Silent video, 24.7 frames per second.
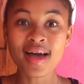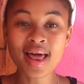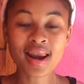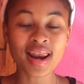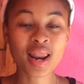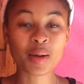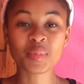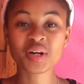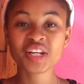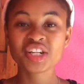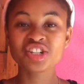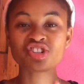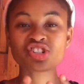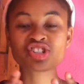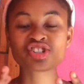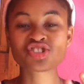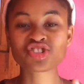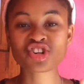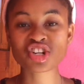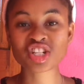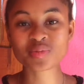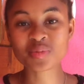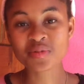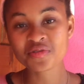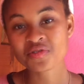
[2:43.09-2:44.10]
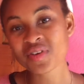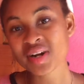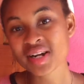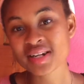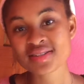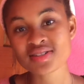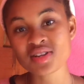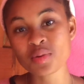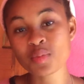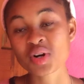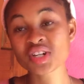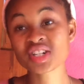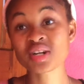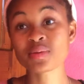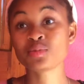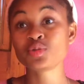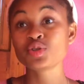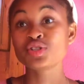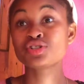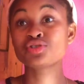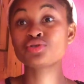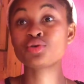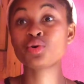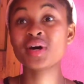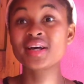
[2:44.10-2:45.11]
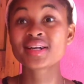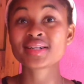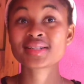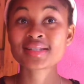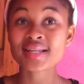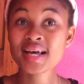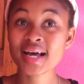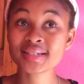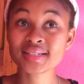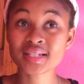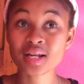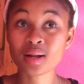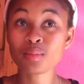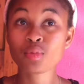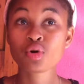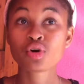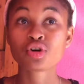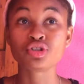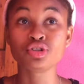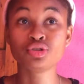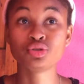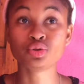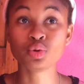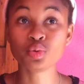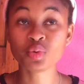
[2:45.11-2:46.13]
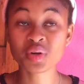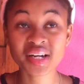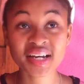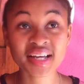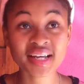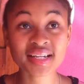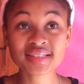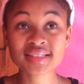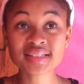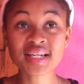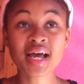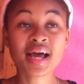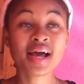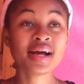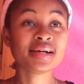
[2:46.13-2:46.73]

I mean, you just trust my friend so much. I was so excited about doing it